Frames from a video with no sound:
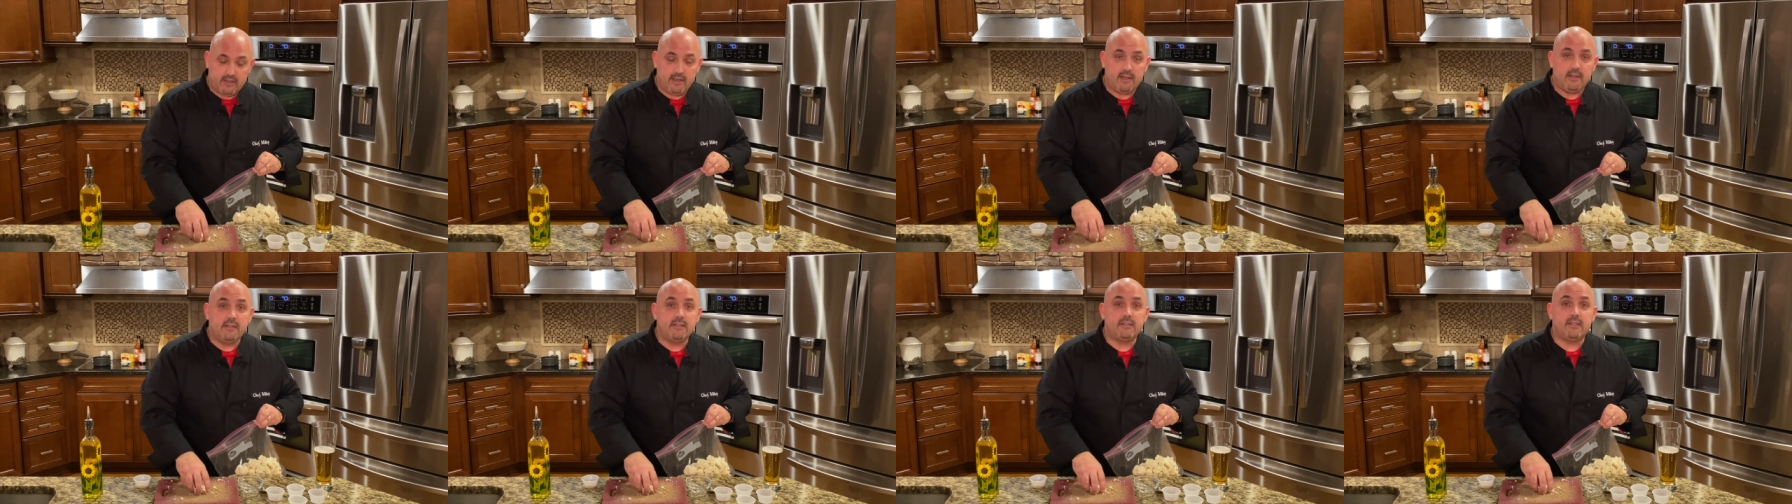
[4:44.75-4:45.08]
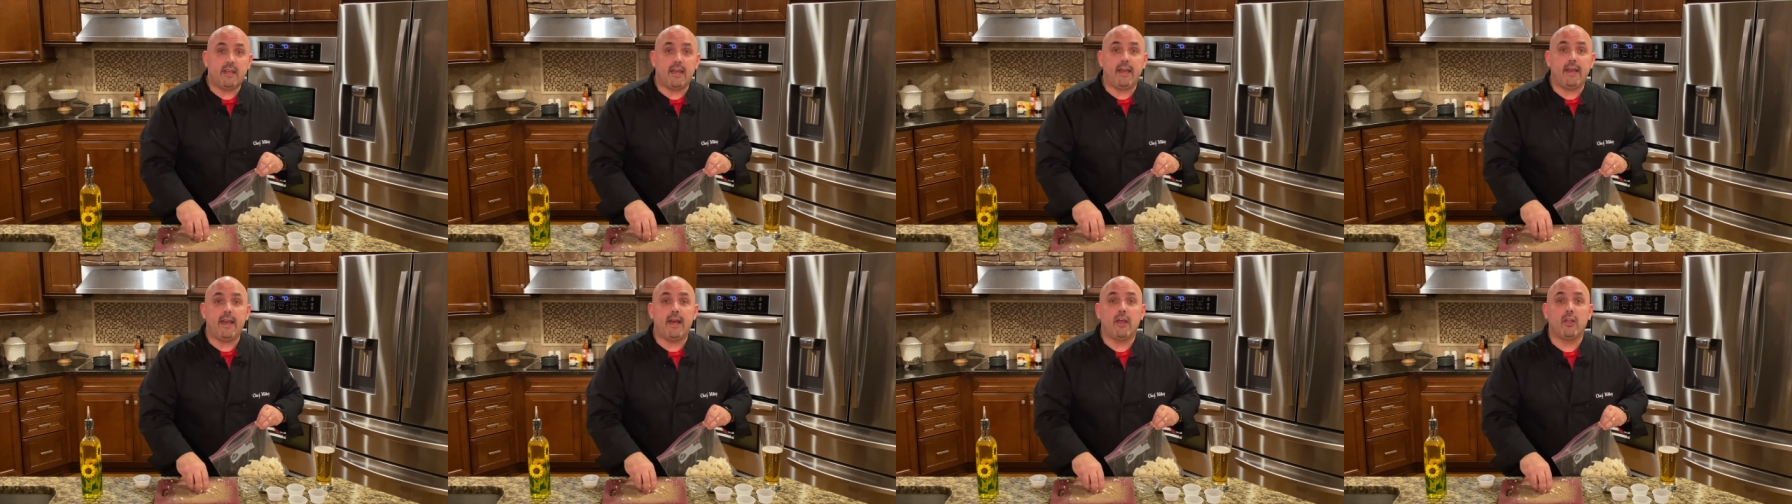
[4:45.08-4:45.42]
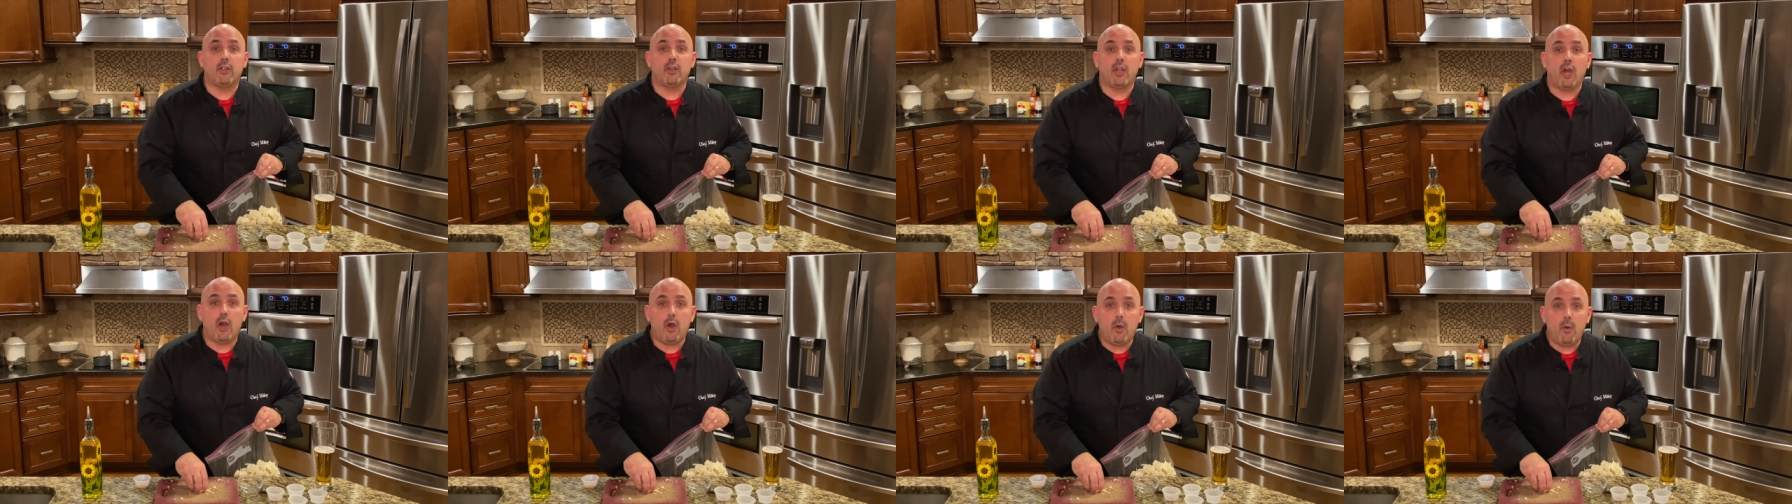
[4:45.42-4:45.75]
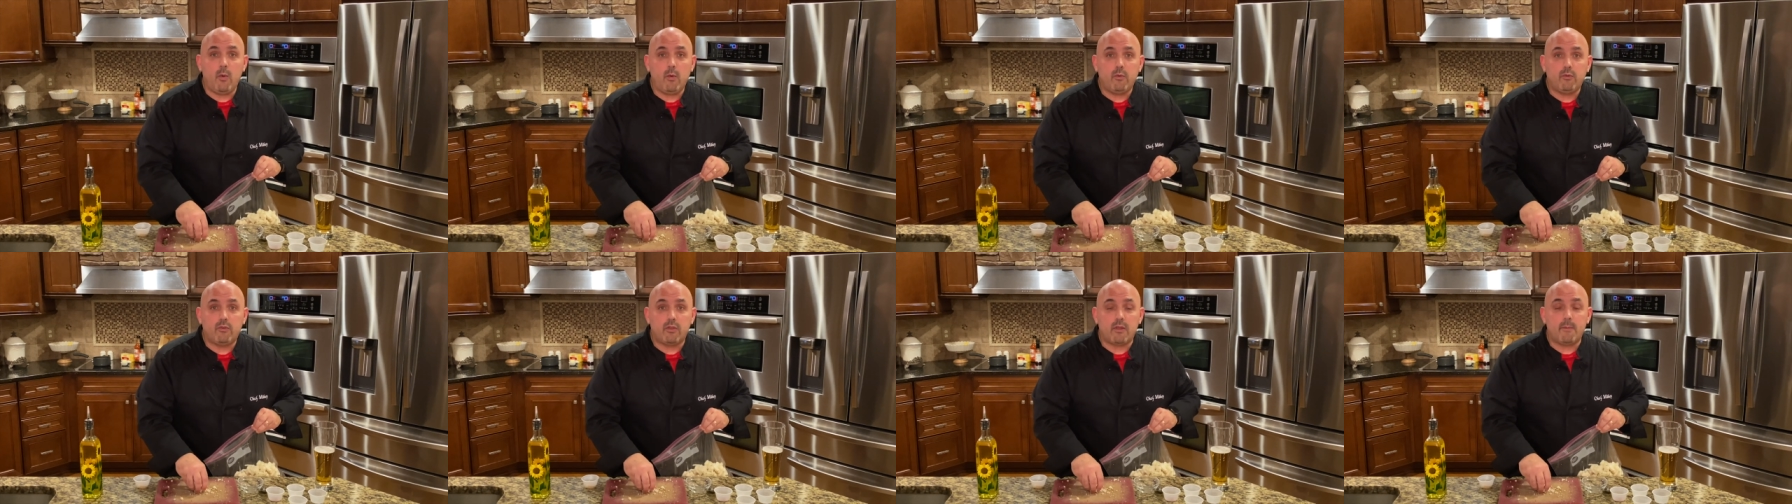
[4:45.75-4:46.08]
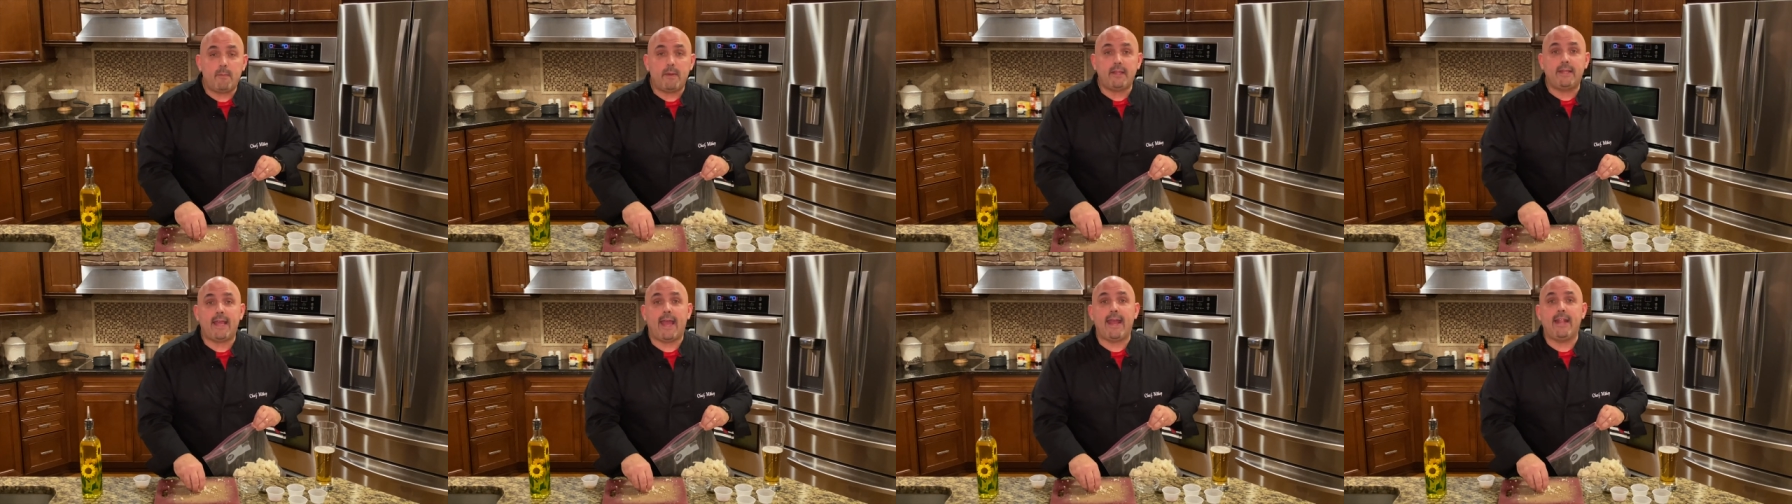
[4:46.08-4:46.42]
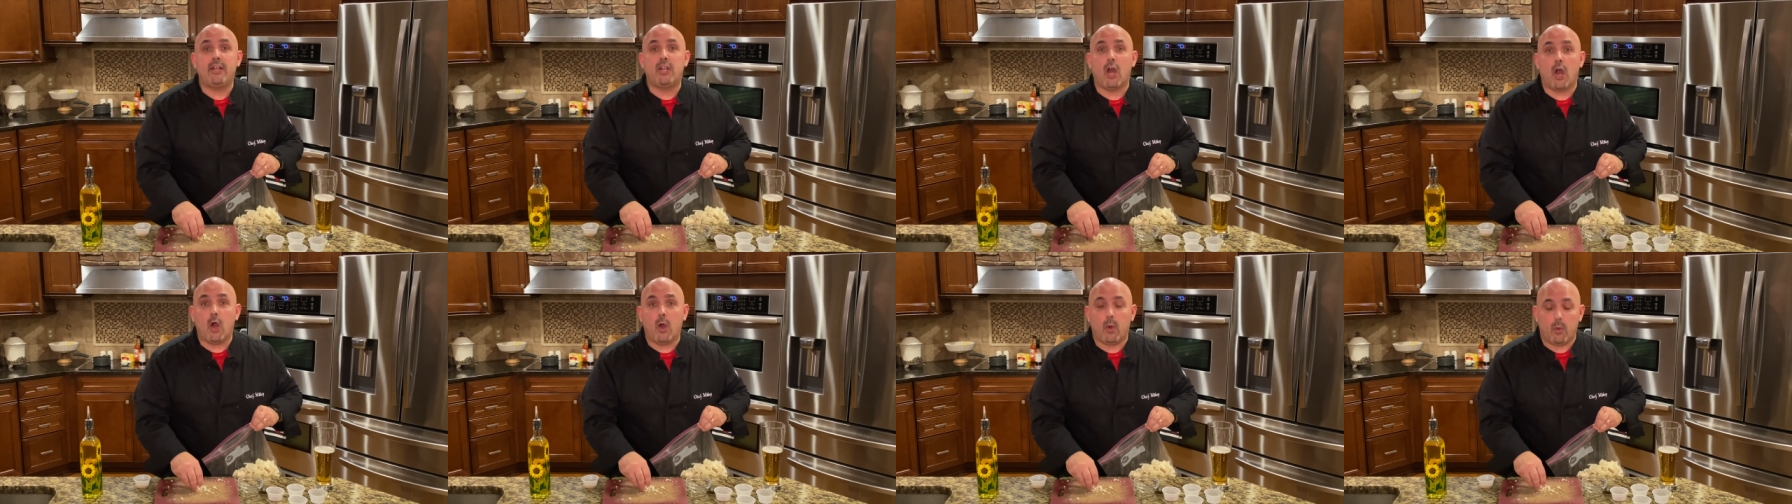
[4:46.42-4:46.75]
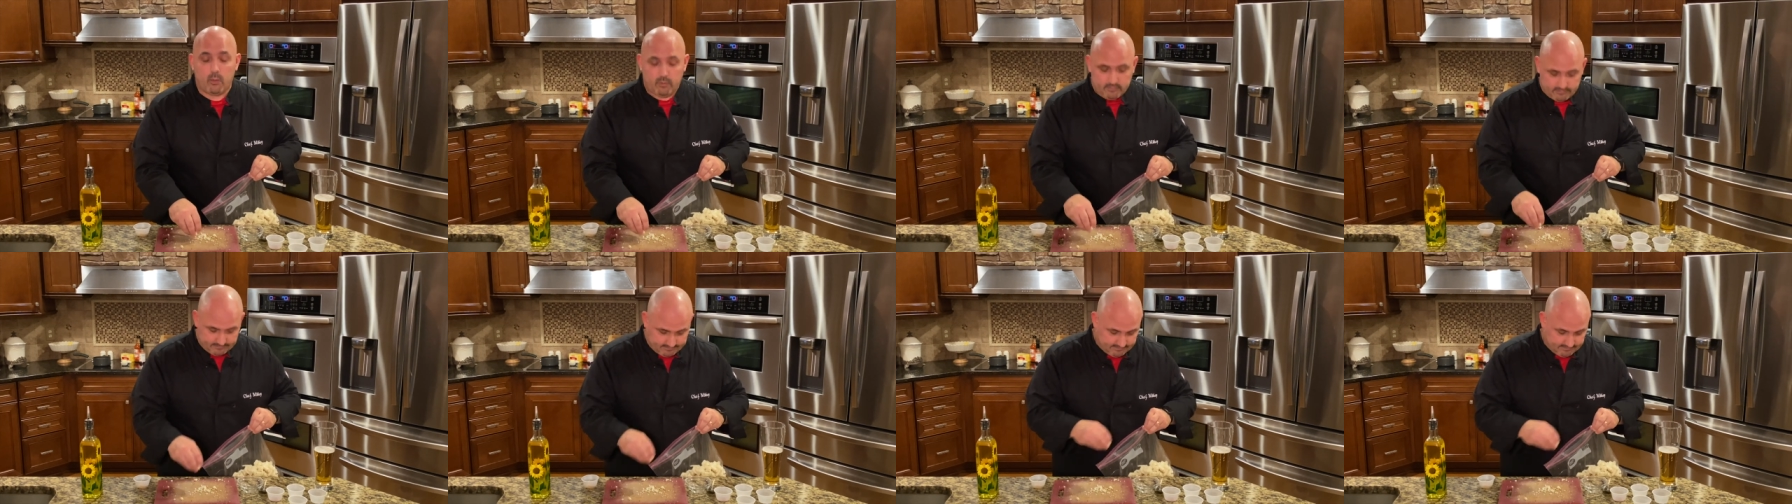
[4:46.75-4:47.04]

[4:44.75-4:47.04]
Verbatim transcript: say hell no to the potato.